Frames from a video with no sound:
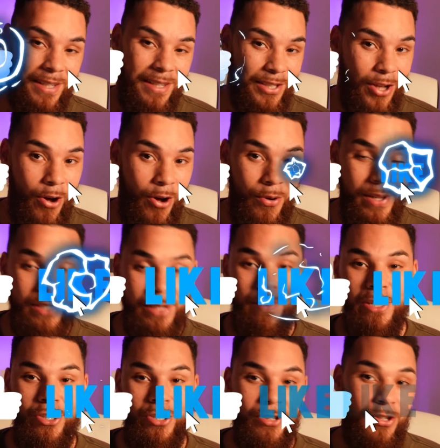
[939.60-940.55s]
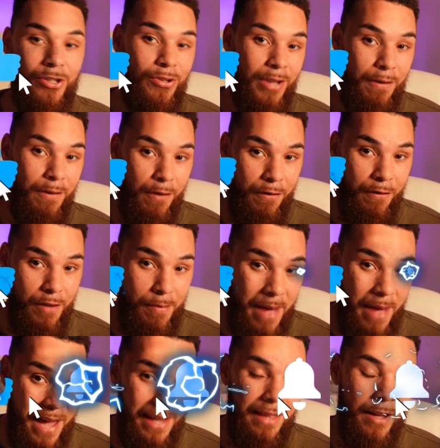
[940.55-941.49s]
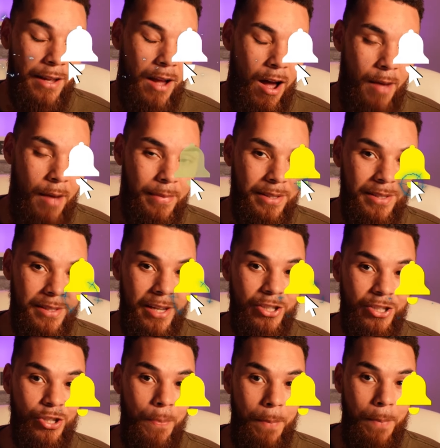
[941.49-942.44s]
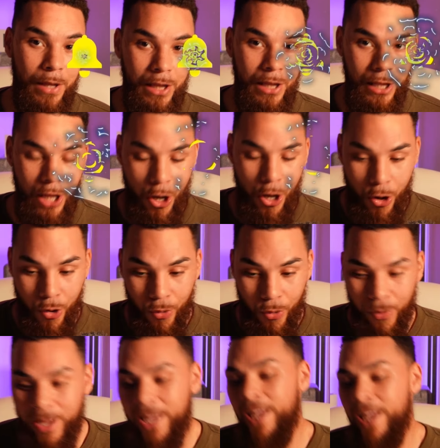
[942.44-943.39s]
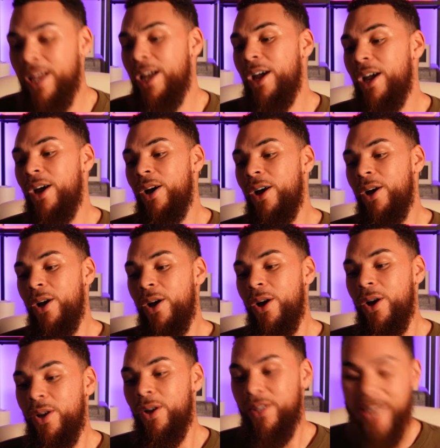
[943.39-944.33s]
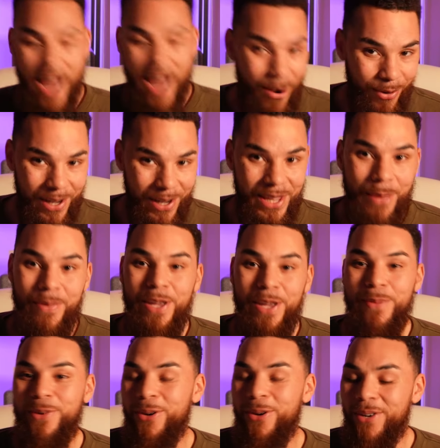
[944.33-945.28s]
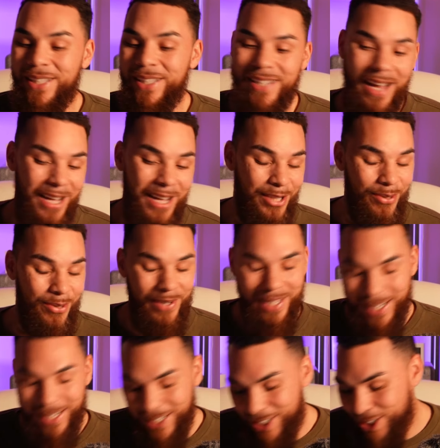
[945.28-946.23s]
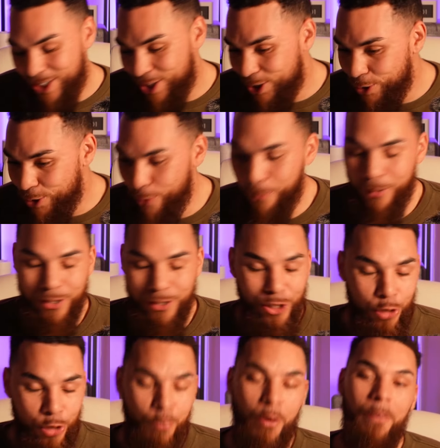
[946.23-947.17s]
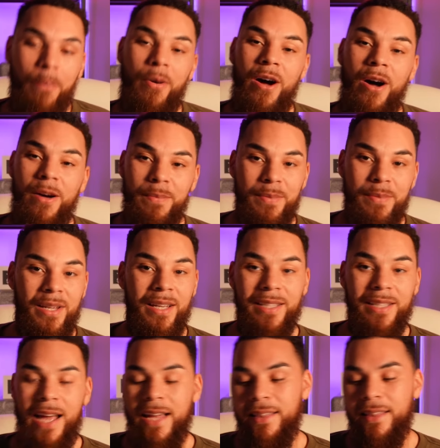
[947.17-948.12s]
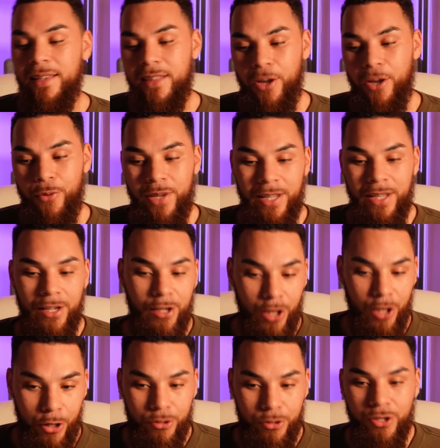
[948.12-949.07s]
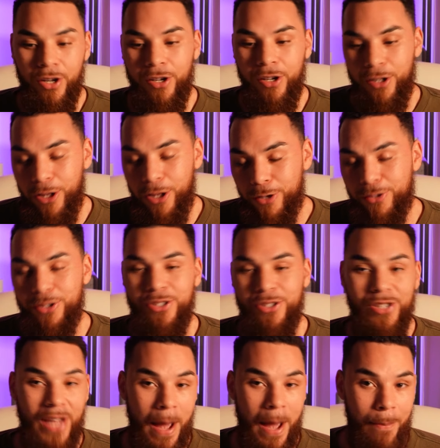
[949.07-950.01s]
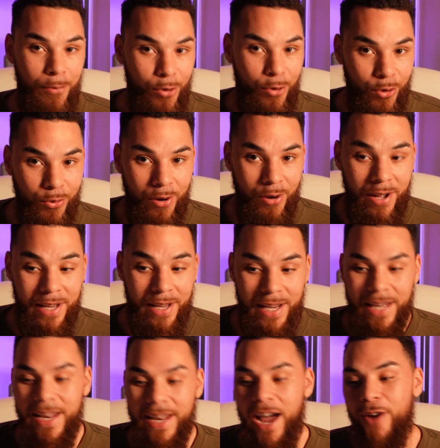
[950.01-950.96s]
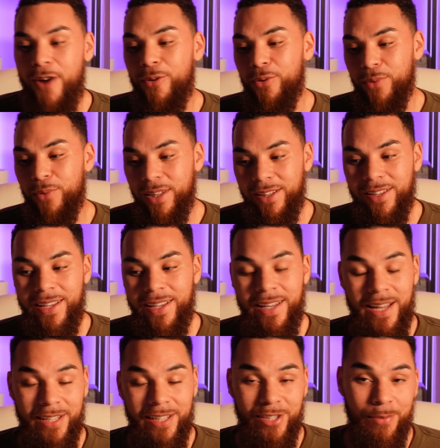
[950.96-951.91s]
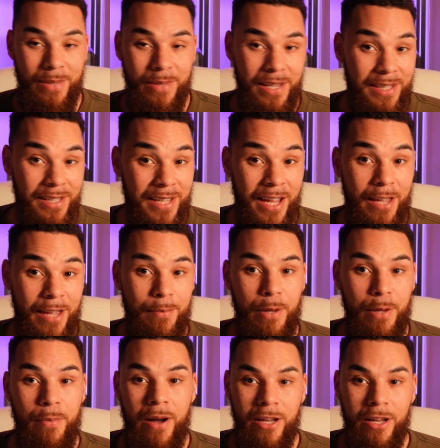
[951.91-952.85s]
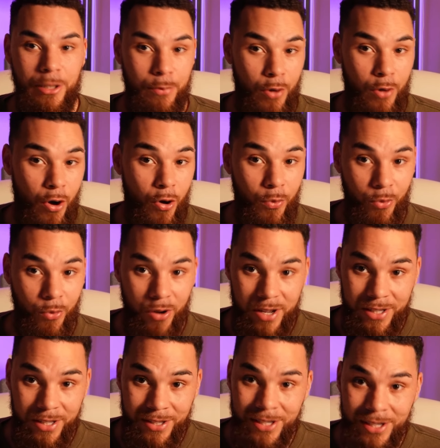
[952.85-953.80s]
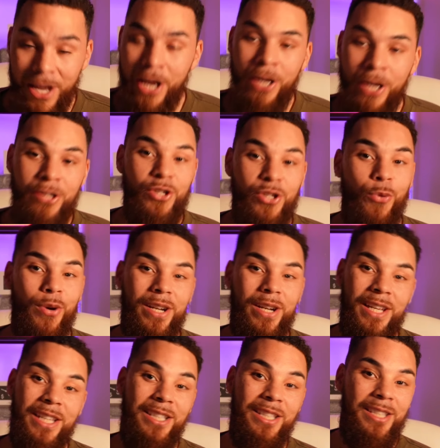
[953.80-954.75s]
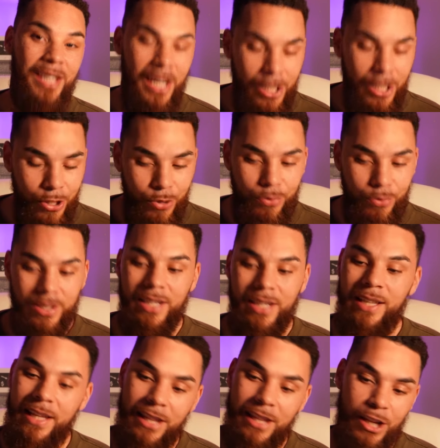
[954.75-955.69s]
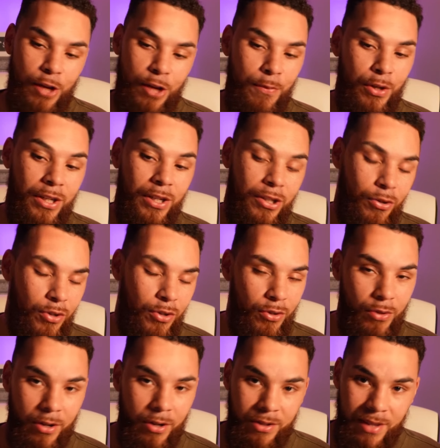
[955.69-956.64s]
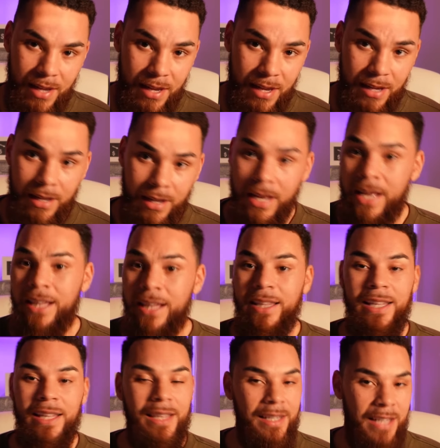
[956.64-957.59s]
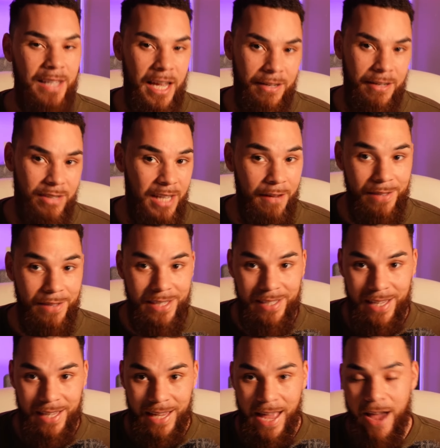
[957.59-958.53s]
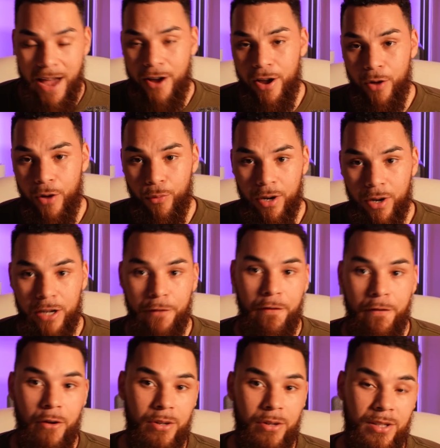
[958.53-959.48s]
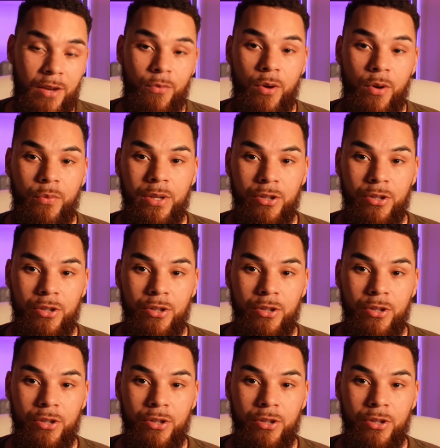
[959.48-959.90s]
released. And as always, make sure that you leave your feedback in the comment section below. Now we're in the meme coins, guys. We're getting super, super pumped because I think that we're getting closer and closer to that bull run. And now we're really looking at some things that could be possible home runs. So we're gonna continue to let the community do their thing, let the devs dev this thing out, and we're gonna focus on